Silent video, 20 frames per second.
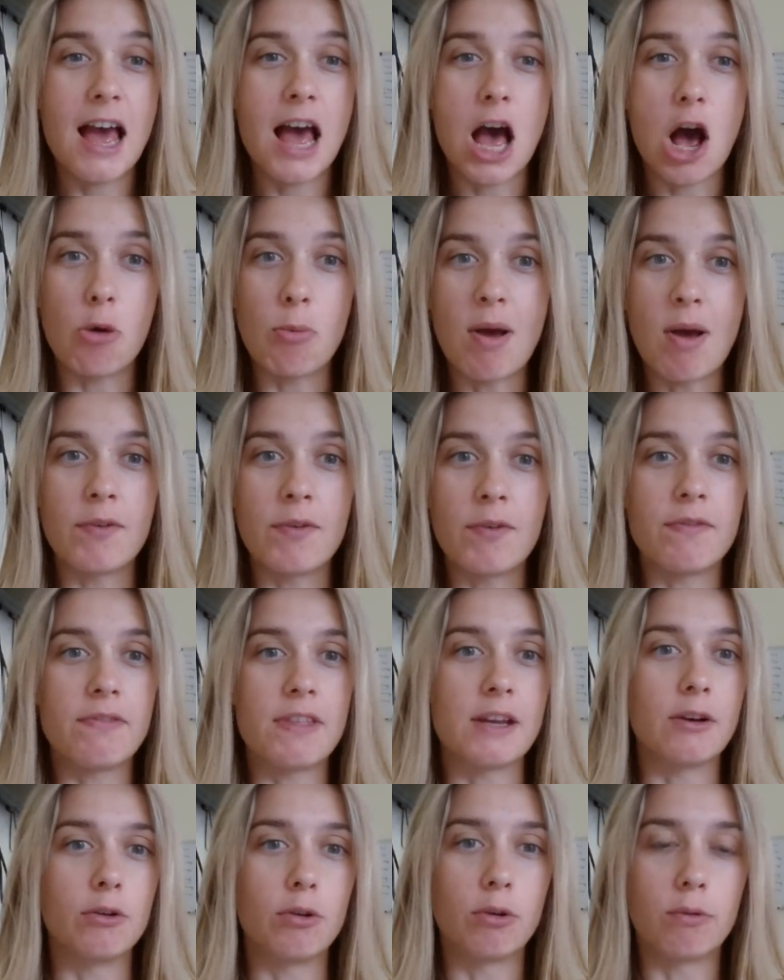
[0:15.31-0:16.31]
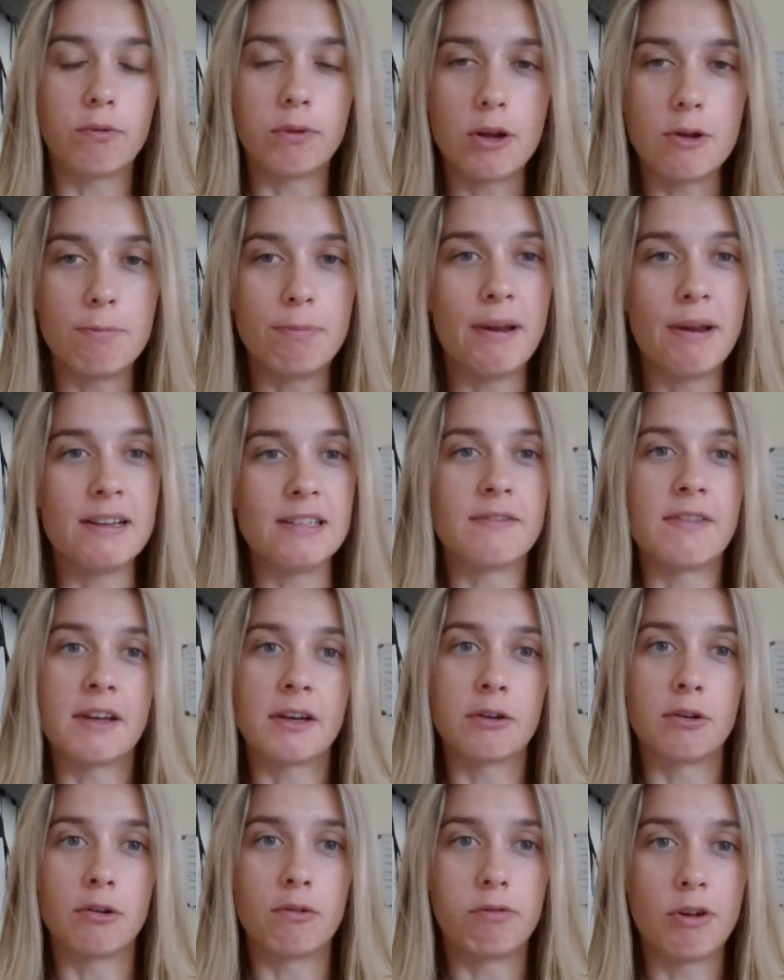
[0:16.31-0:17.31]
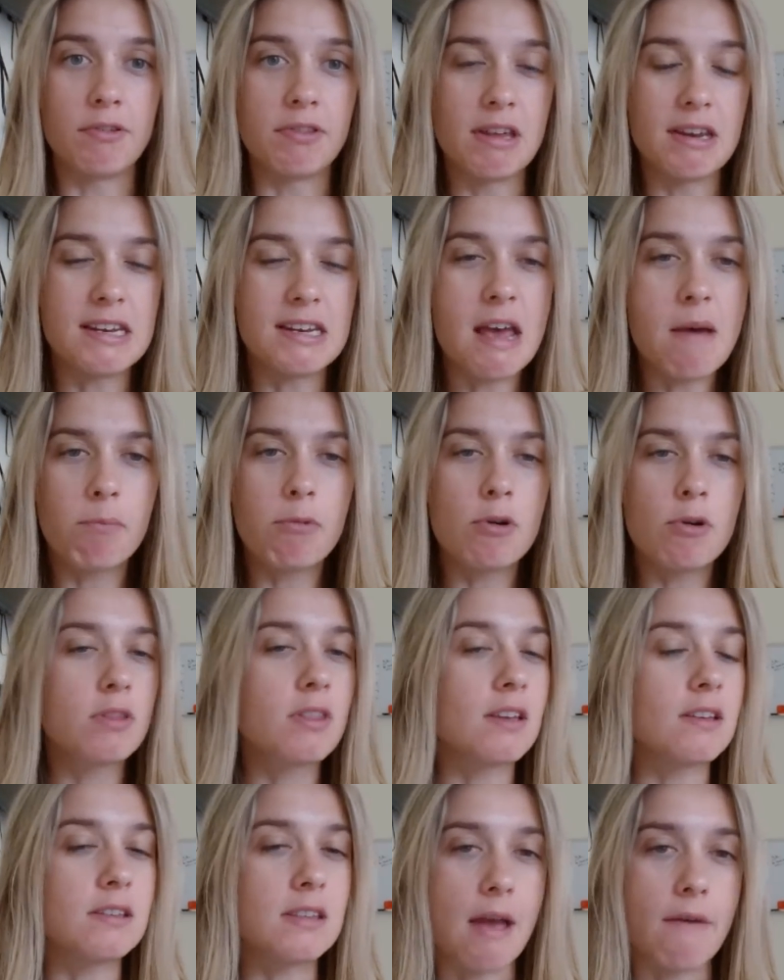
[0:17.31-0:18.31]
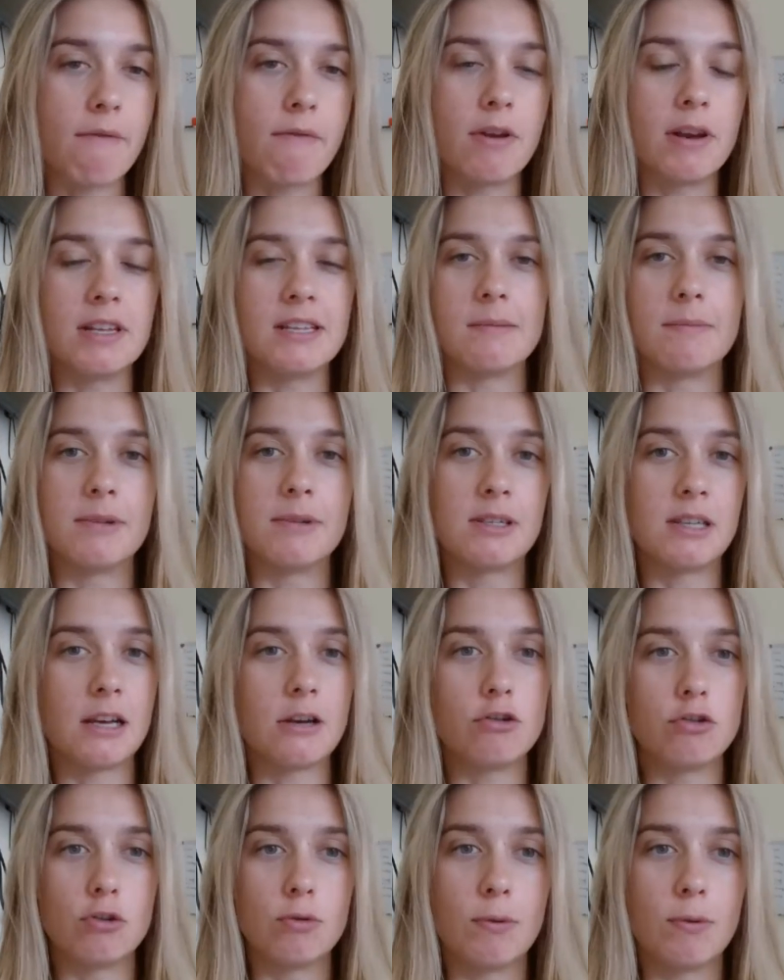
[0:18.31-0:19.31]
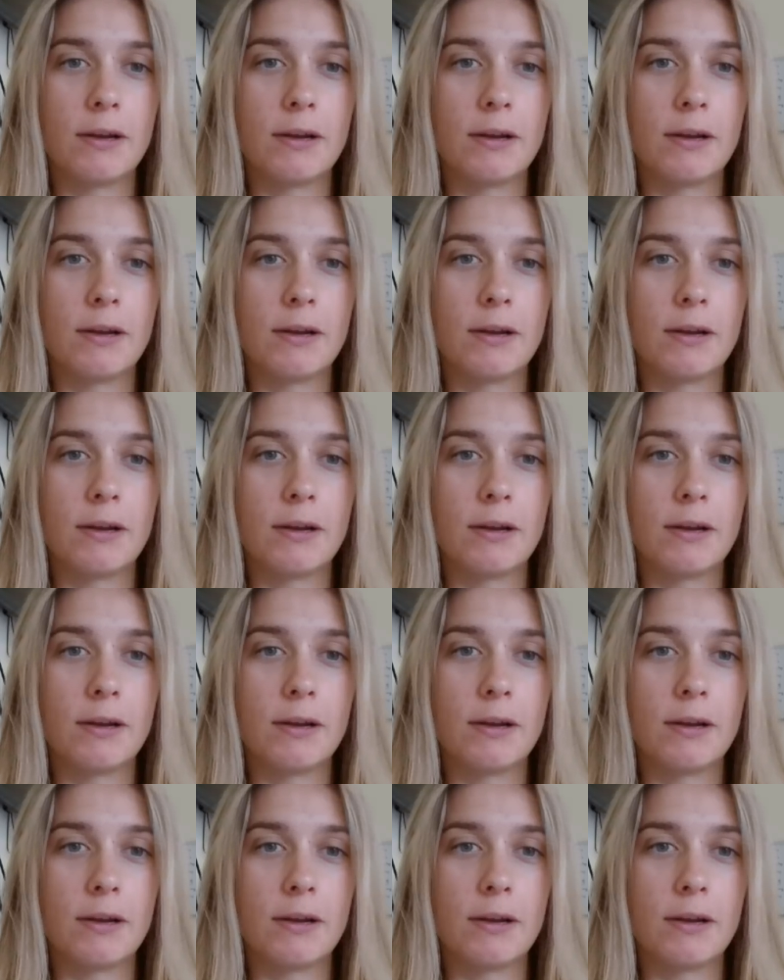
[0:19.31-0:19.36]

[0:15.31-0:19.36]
However, if they can offload players, if they can offload their deadwood, there's definitely the potential.